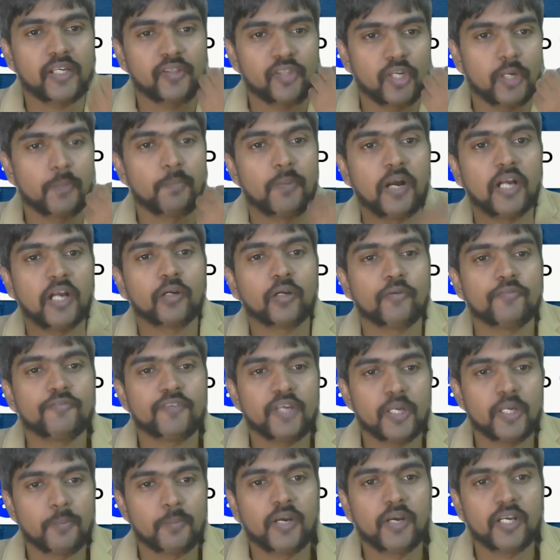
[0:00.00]
and that bug of
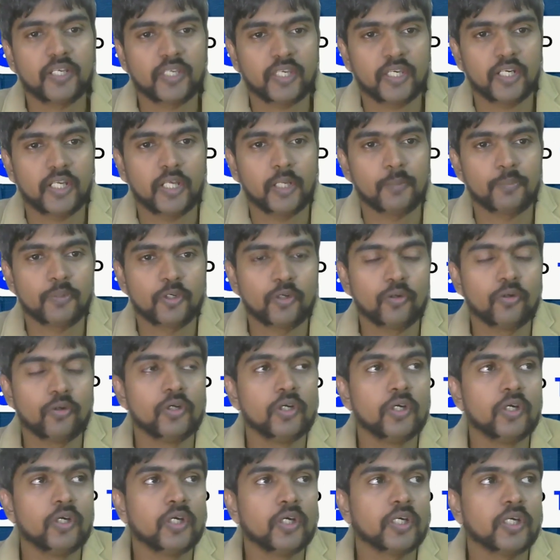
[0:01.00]
feedback can help
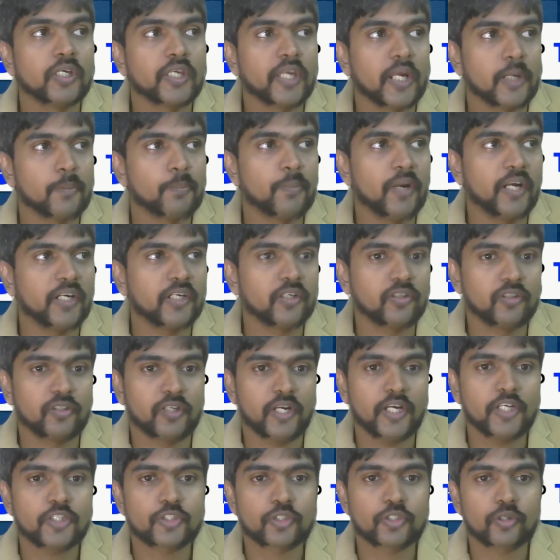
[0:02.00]
you get better, right?